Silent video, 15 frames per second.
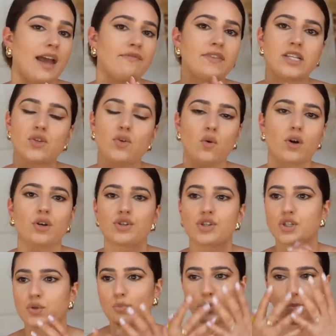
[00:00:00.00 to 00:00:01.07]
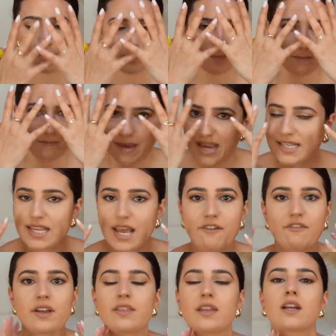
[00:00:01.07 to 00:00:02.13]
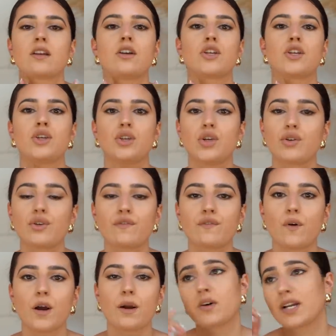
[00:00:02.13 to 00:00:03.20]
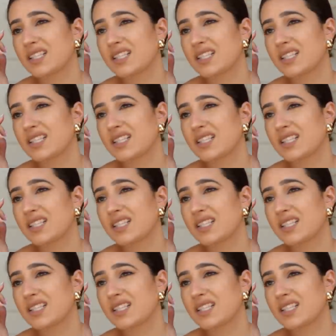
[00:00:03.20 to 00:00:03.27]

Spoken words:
and this oil just makes everything look uniform.